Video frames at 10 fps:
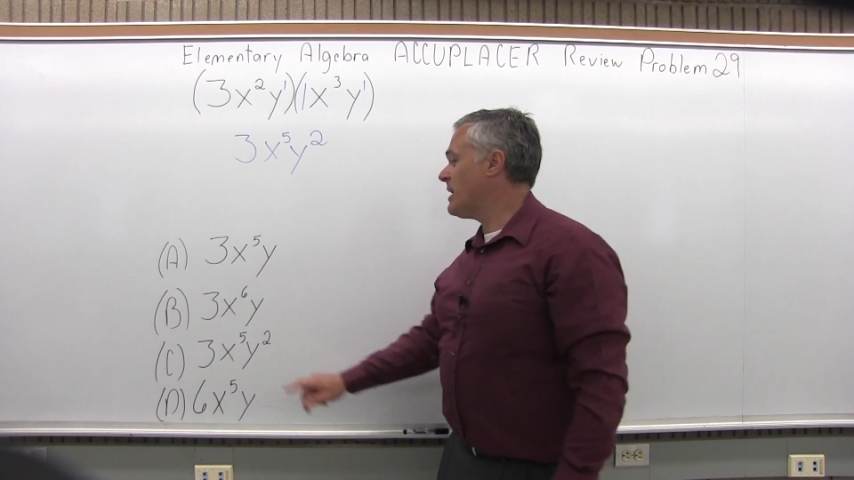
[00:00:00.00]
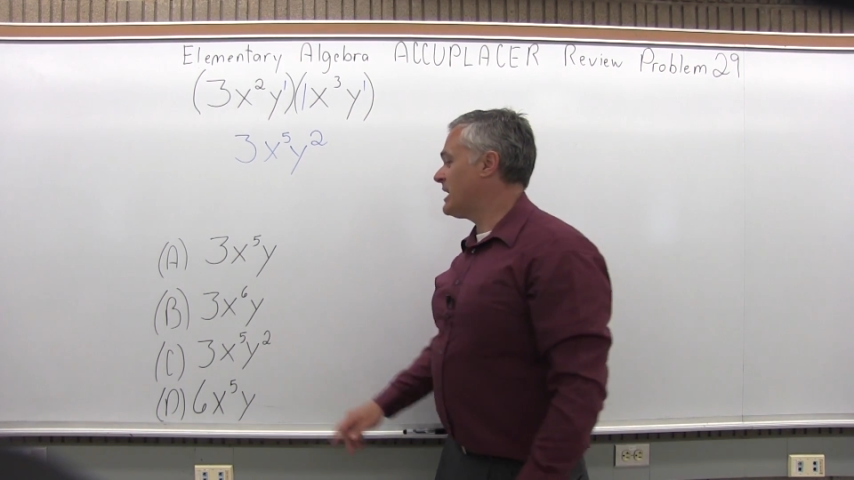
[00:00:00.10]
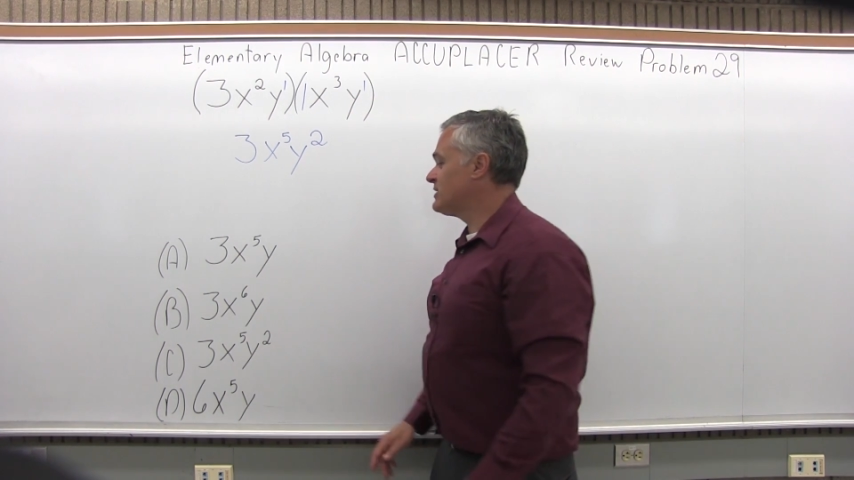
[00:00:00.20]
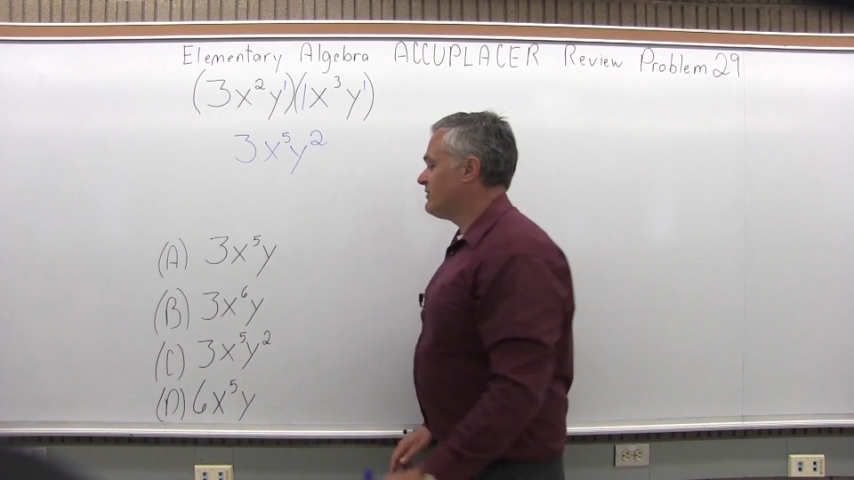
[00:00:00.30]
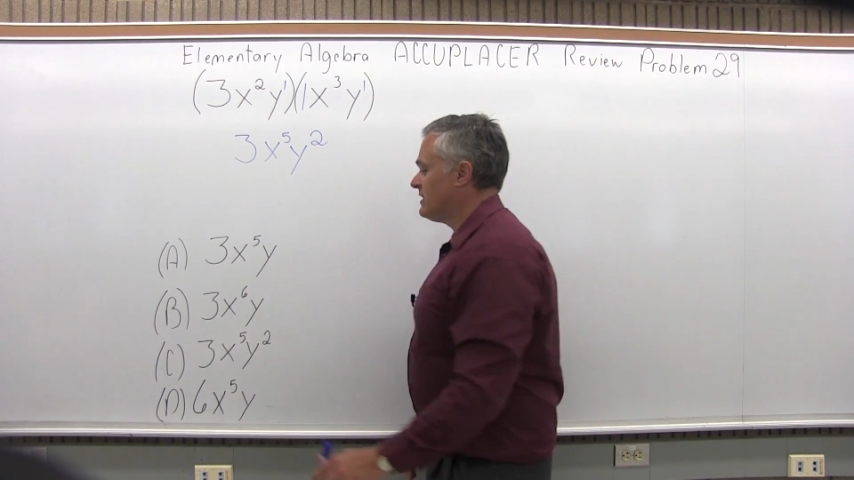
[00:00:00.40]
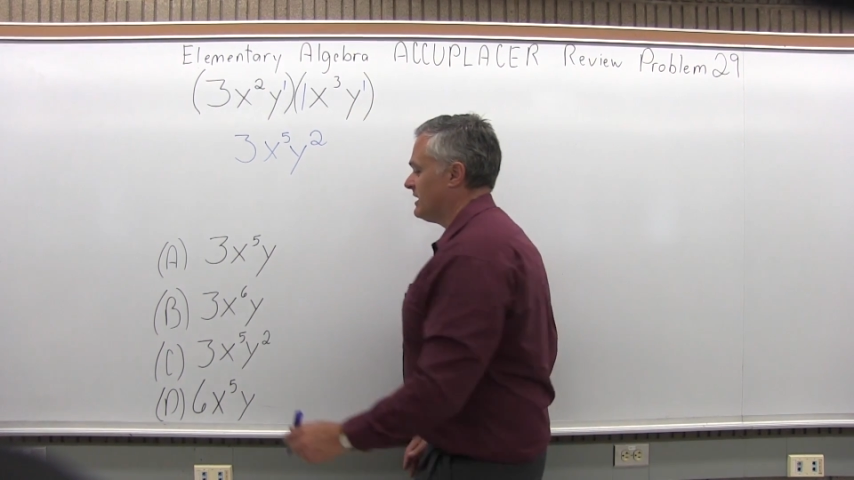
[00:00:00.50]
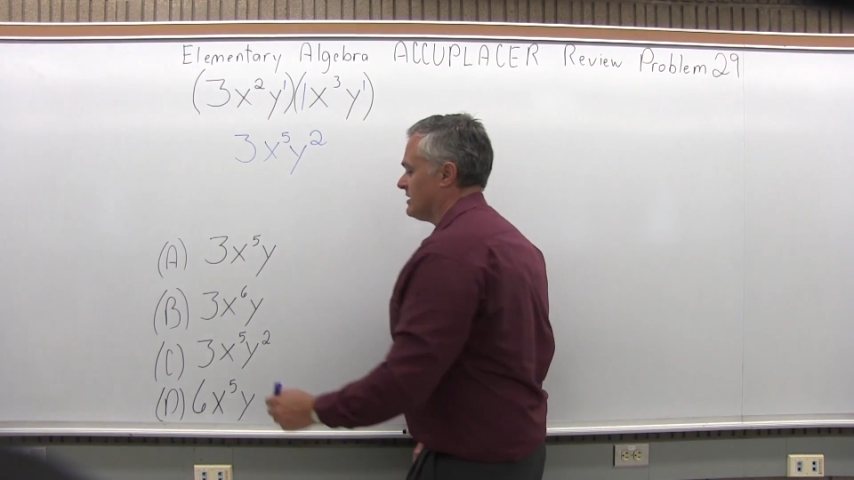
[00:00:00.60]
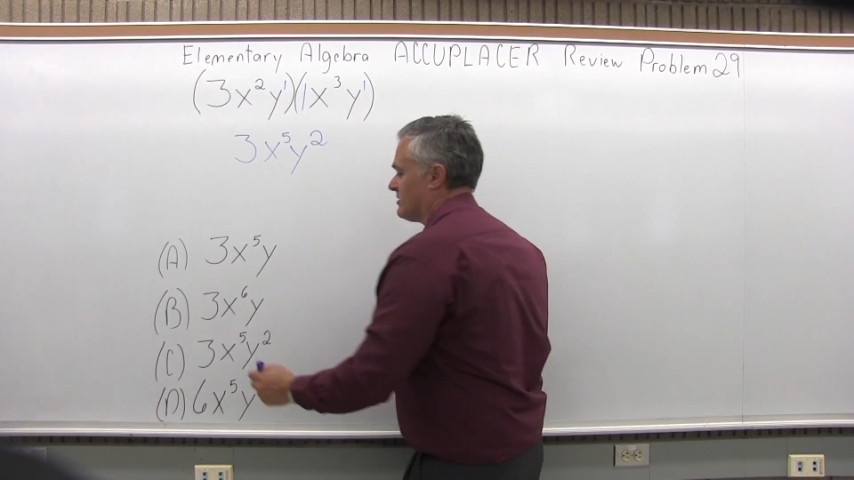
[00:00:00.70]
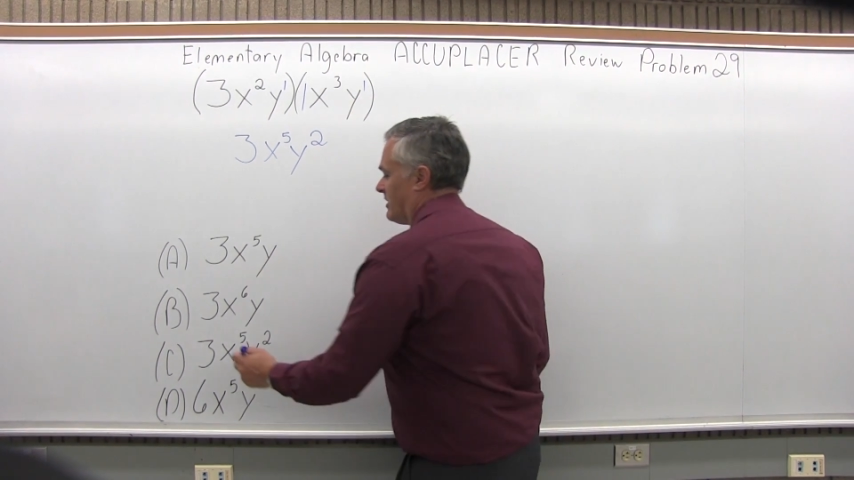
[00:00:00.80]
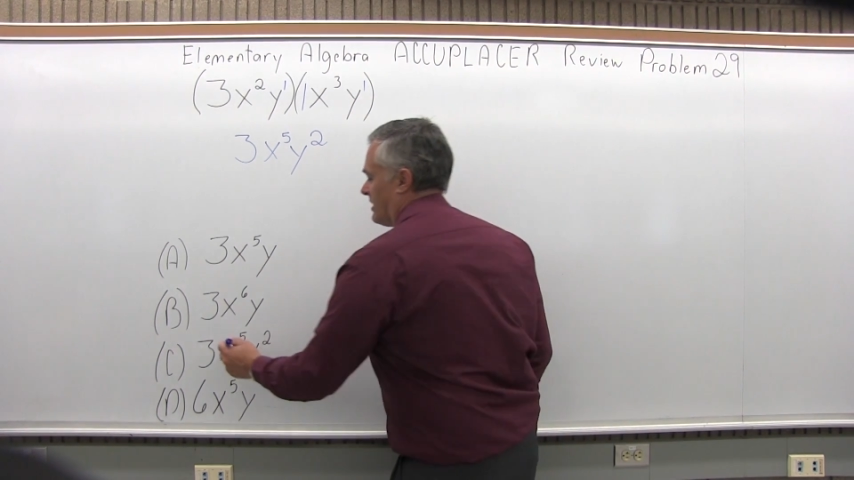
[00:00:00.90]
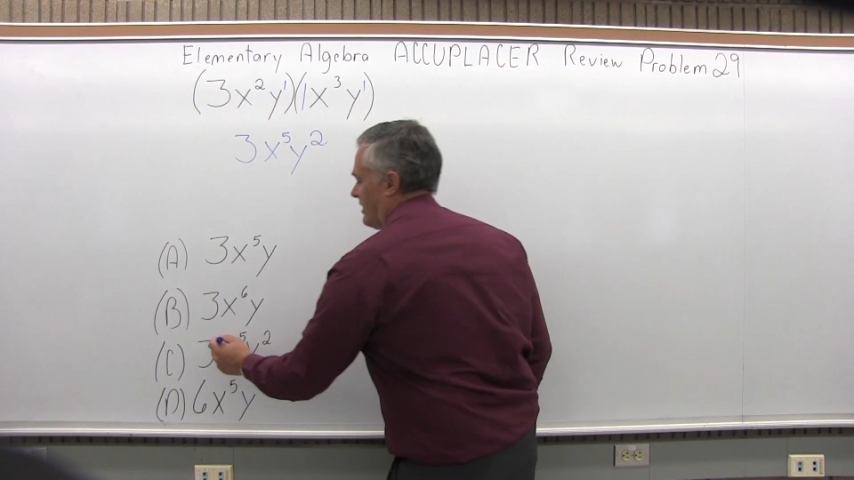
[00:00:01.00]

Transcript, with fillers: match for the answer I